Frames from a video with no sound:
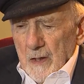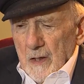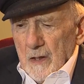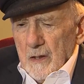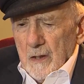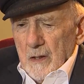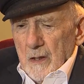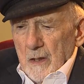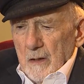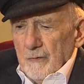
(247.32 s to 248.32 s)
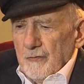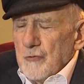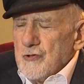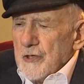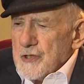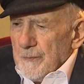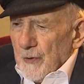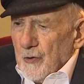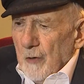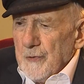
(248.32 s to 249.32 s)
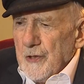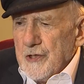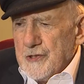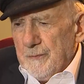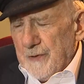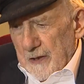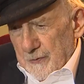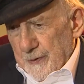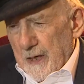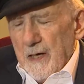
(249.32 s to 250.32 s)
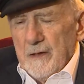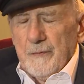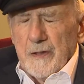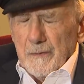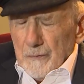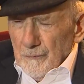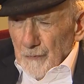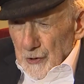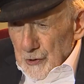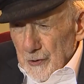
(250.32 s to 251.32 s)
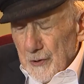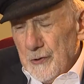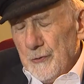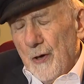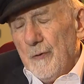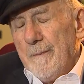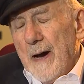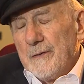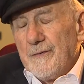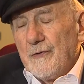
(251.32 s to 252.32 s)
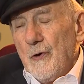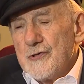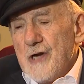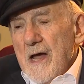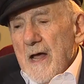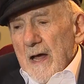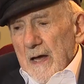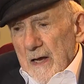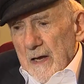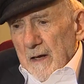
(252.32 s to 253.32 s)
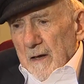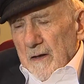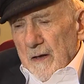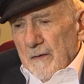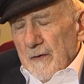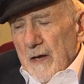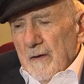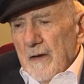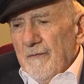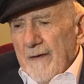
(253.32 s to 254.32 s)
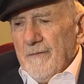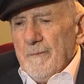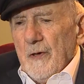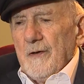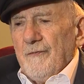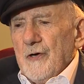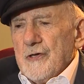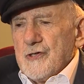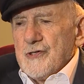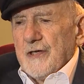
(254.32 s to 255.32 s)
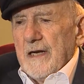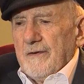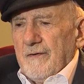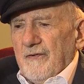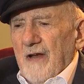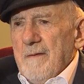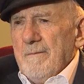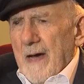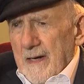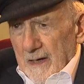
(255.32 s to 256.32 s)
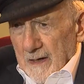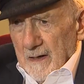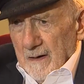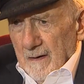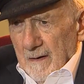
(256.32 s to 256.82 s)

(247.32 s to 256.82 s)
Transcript: In socialism or communism that we had, you know about, of course, if everybody, for instance, gets the same money,